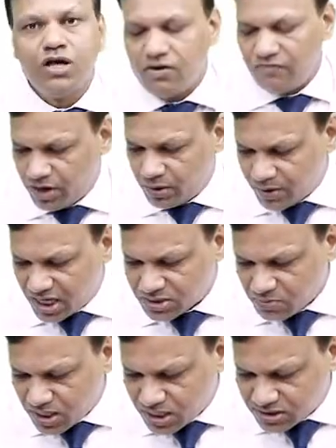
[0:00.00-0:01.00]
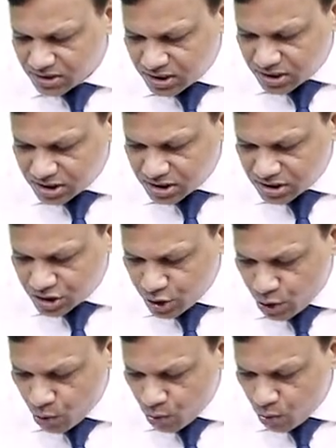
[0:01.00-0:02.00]
When plasma concentration is
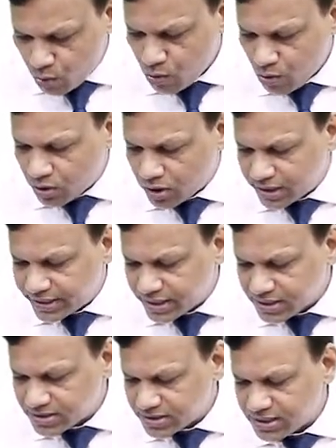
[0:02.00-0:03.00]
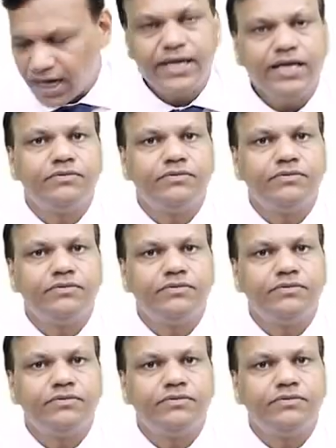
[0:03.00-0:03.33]
low, clearance is high.